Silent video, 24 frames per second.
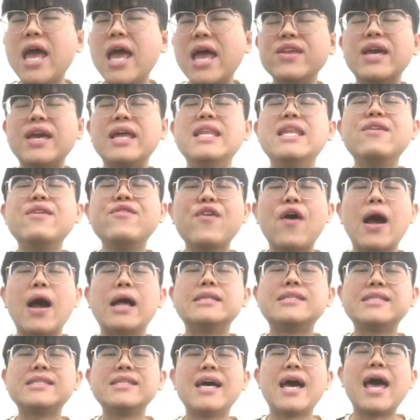and you can leave your
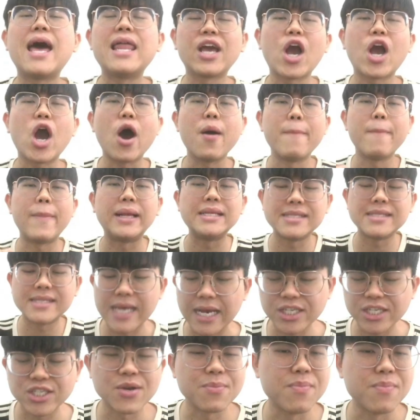answer at the comment
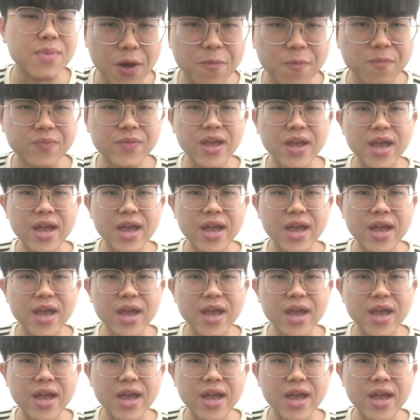section below.